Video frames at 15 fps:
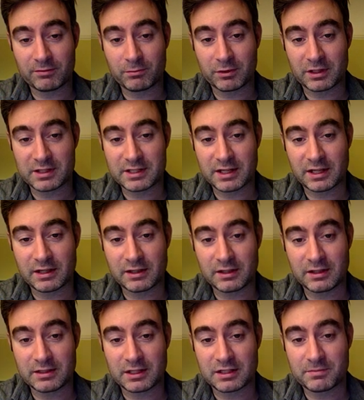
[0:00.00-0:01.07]
when I take and
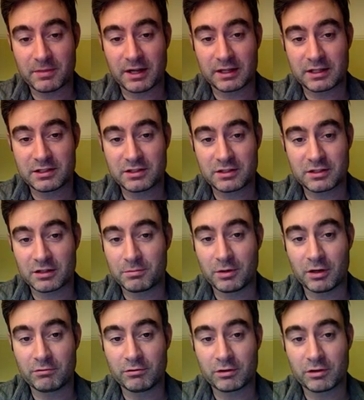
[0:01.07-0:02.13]
he takes back, he's just going to
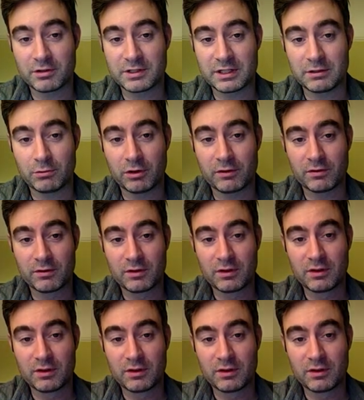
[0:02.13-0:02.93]
put a rook on d1,